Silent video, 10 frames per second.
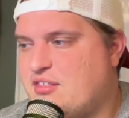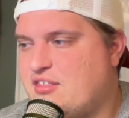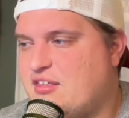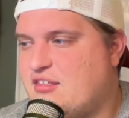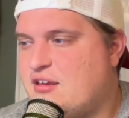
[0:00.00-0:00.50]

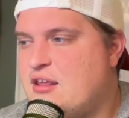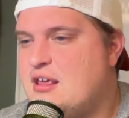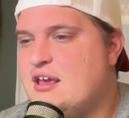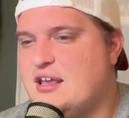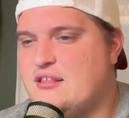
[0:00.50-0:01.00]
season
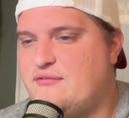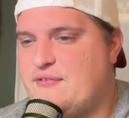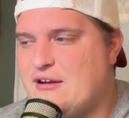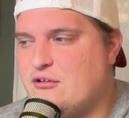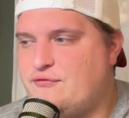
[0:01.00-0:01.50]
in the
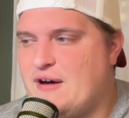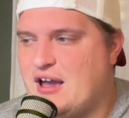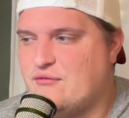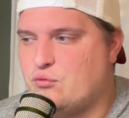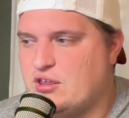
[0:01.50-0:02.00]
final
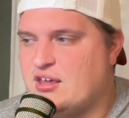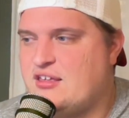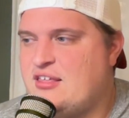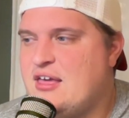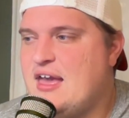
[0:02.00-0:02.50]
5
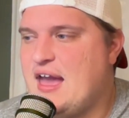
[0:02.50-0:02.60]
weeks